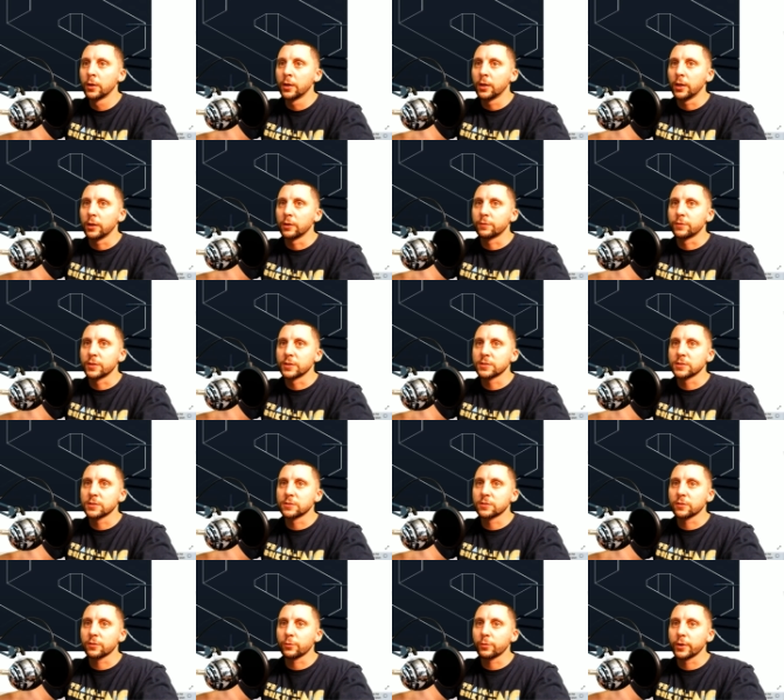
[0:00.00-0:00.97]
if this is
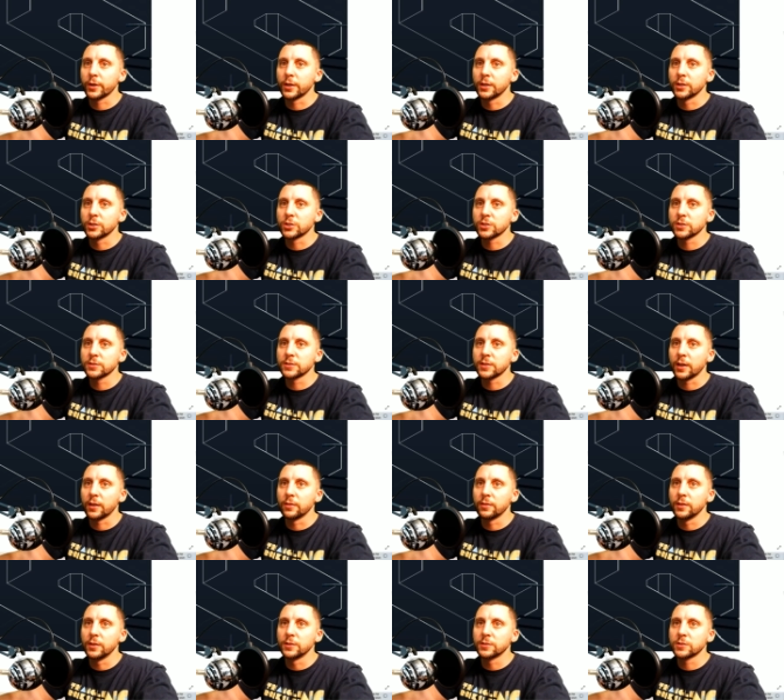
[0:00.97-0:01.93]
three inches and
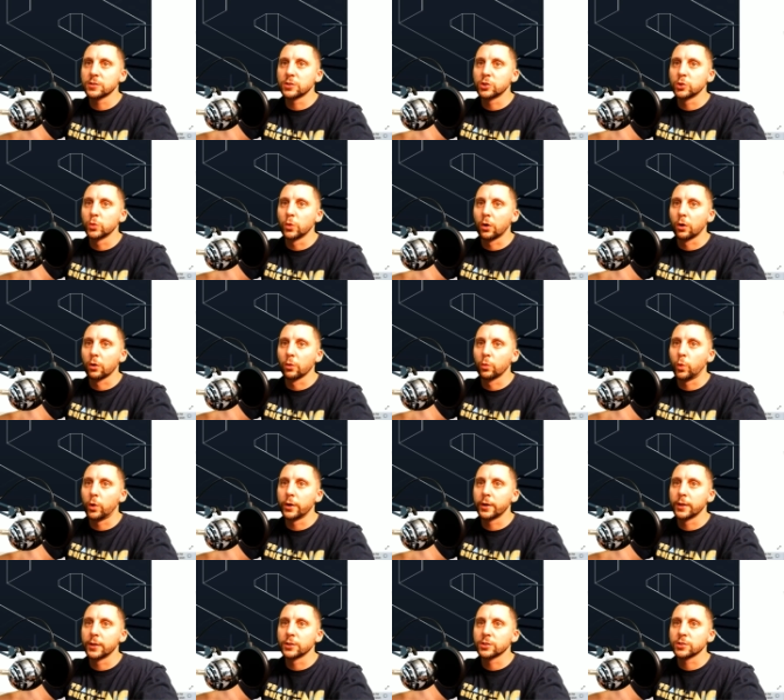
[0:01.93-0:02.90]
these two are
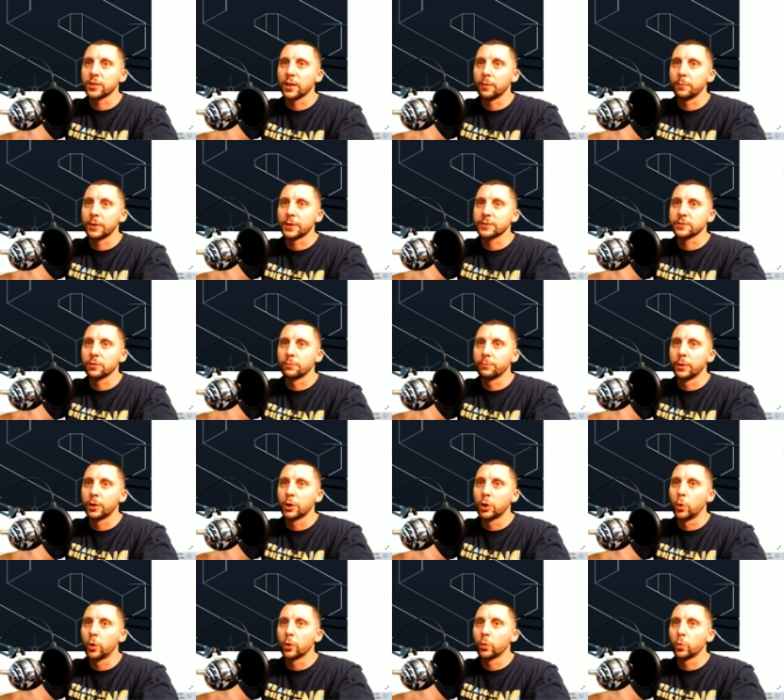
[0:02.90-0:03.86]
one inch, that makes the
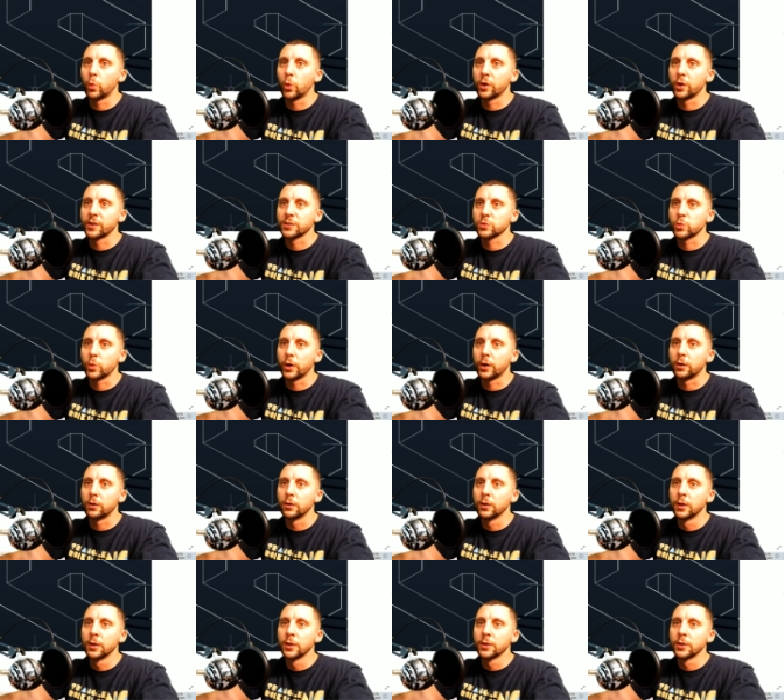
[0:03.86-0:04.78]
middle one one as well.